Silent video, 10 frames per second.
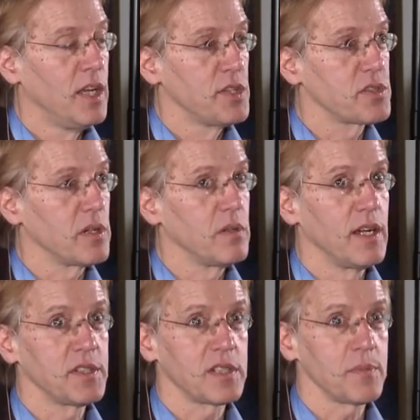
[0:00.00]
So
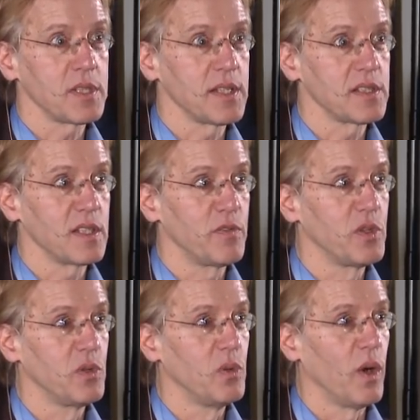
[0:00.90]
in some sense, if
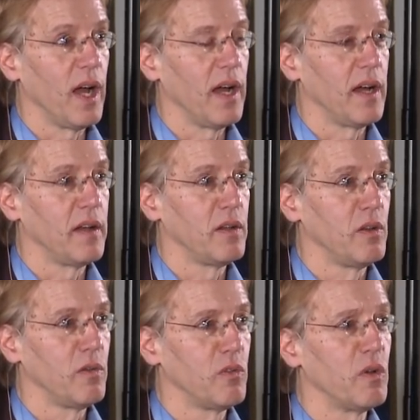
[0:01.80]
you uh,
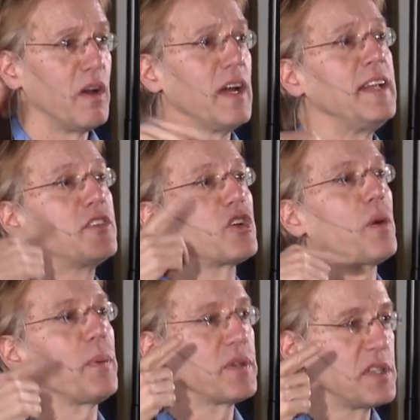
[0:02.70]

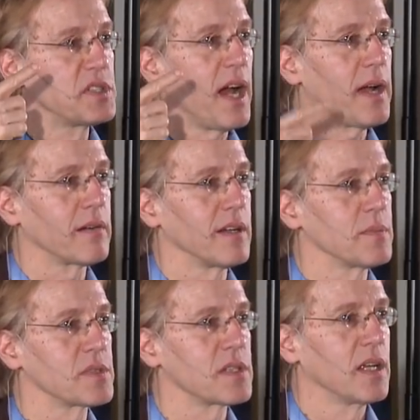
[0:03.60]
interpret these
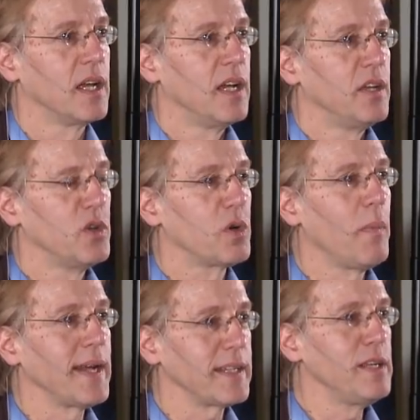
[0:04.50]
diagrams, you
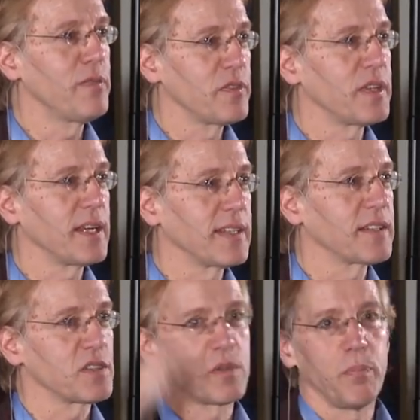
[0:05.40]
might even think that
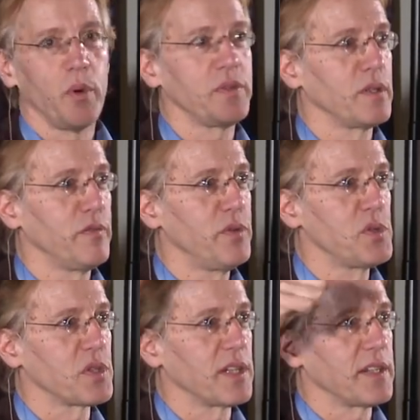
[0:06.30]
there's a point in the
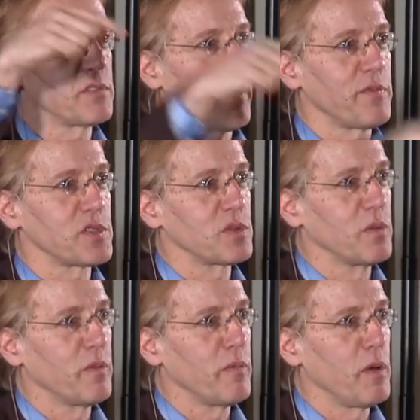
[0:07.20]
future that travels
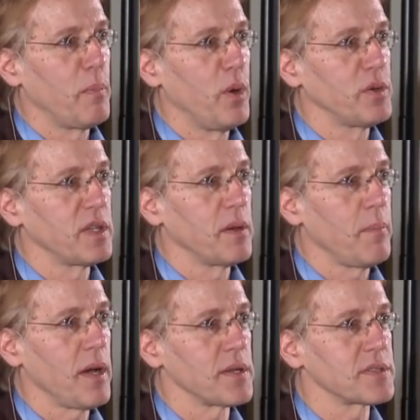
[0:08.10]
to a point in the
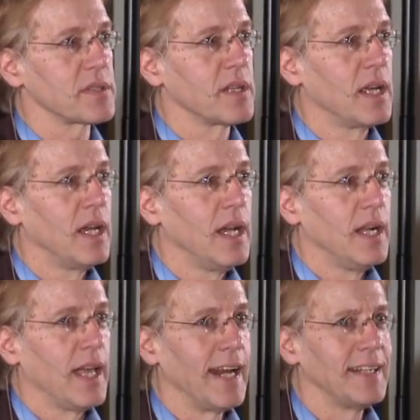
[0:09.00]
past.
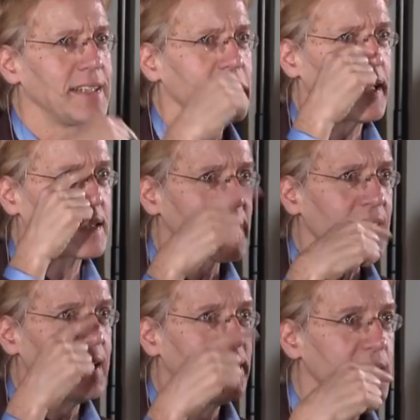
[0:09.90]
And it's
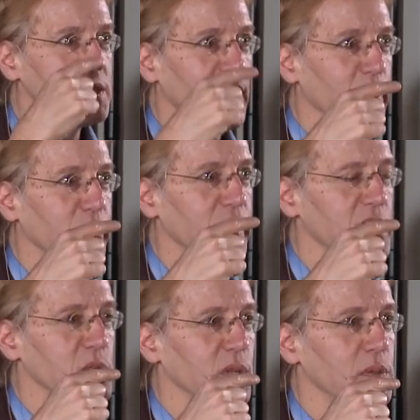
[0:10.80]
exactly these kind of
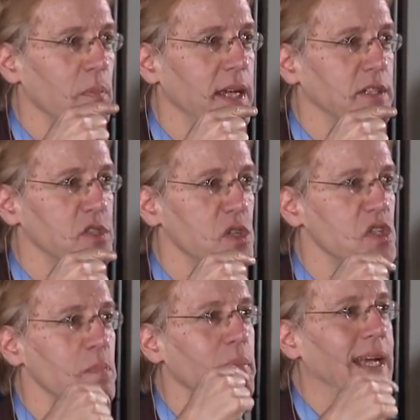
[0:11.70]
things what made it such
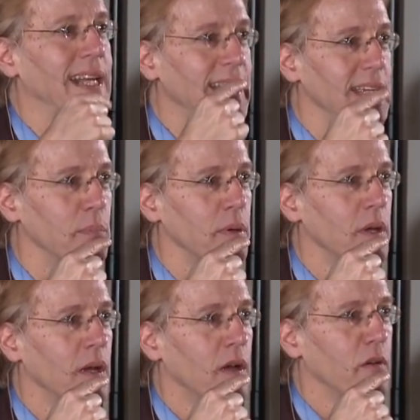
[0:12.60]
a big leap
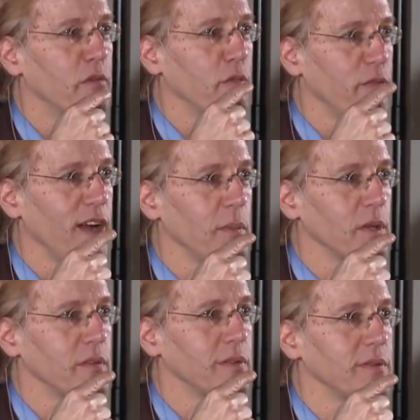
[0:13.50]
for
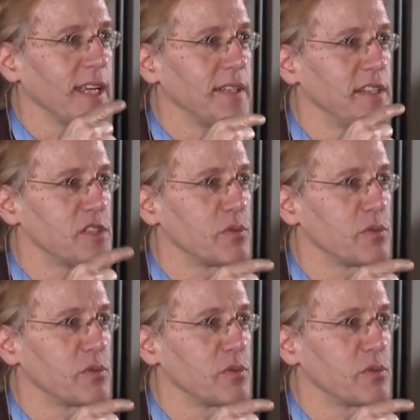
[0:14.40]
Feynman to take these